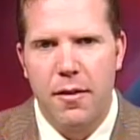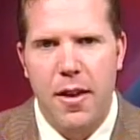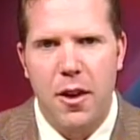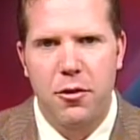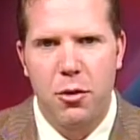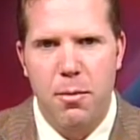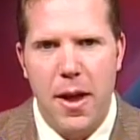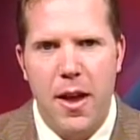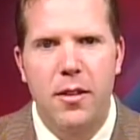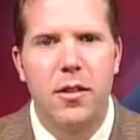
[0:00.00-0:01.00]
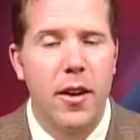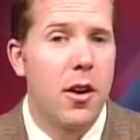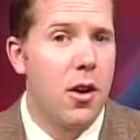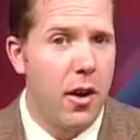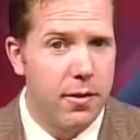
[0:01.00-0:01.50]
fascial bands that
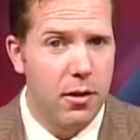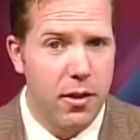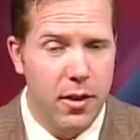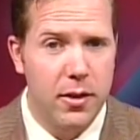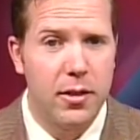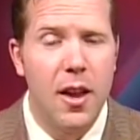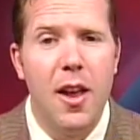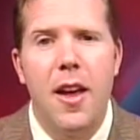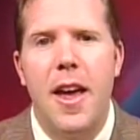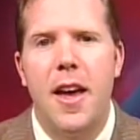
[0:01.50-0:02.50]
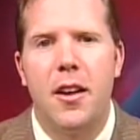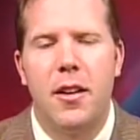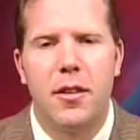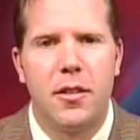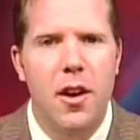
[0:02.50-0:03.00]
cover this. And
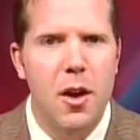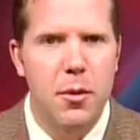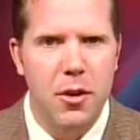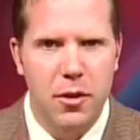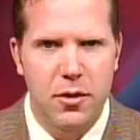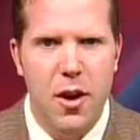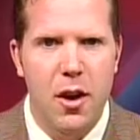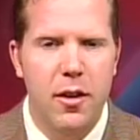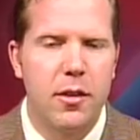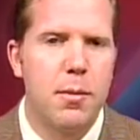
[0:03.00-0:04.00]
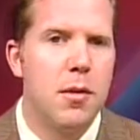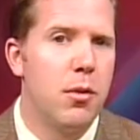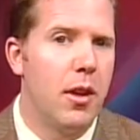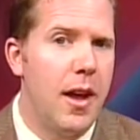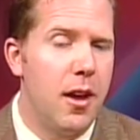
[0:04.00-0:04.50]
as time goes on, as
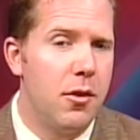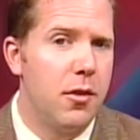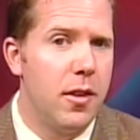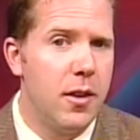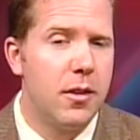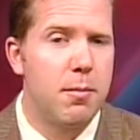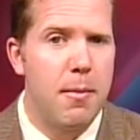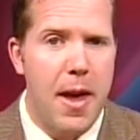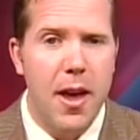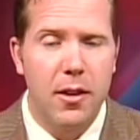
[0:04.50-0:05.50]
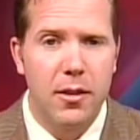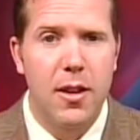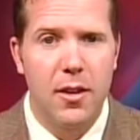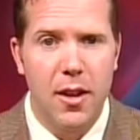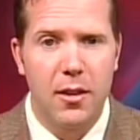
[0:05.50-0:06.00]
people age, these bands
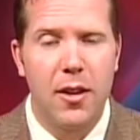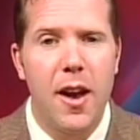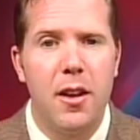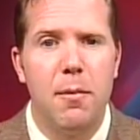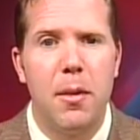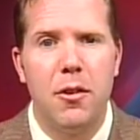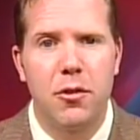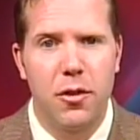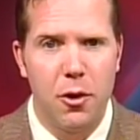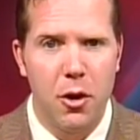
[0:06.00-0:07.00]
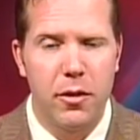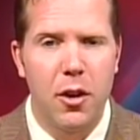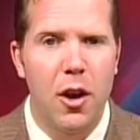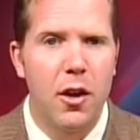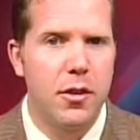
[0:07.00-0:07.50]
can get tight and pinch the nerve and
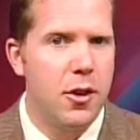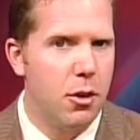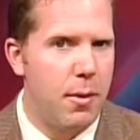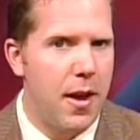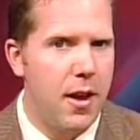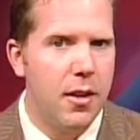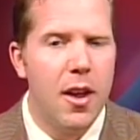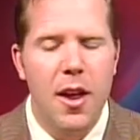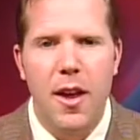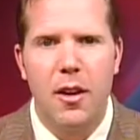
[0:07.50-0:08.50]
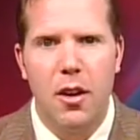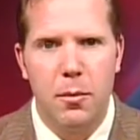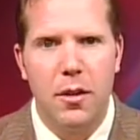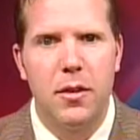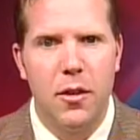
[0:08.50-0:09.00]
cause heel pain and
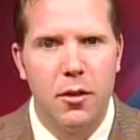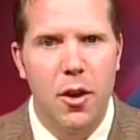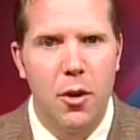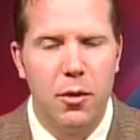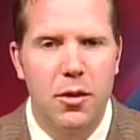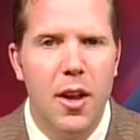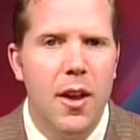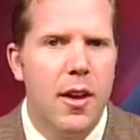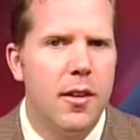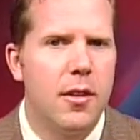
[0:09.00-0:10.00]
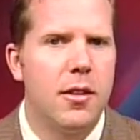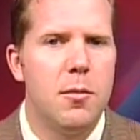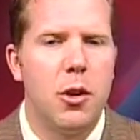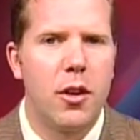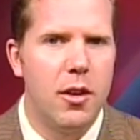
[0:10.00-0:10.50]
numbness in the toes. It's a
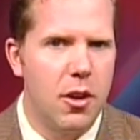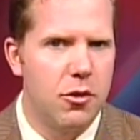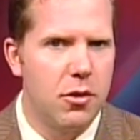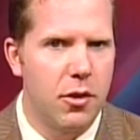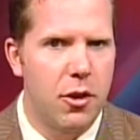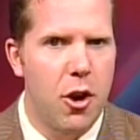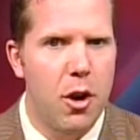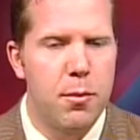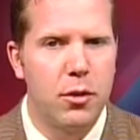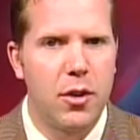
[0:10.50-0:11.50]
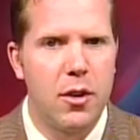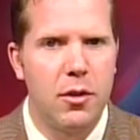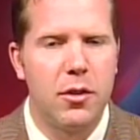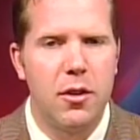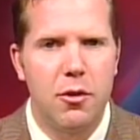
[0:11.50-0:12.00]
similar condition to the carpal tunnel
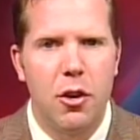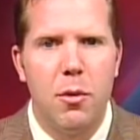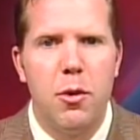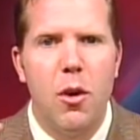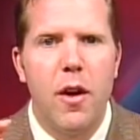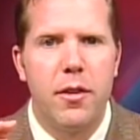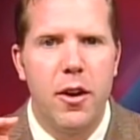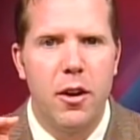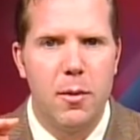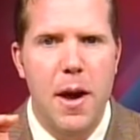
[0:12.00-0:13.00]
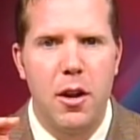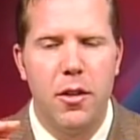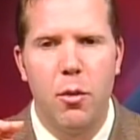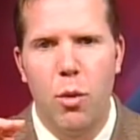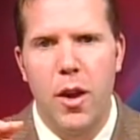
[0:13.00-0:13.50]
syndrome you often hear about in
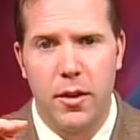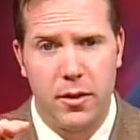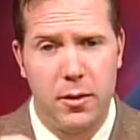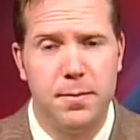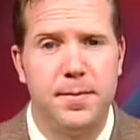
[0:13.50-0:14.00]
the wrist.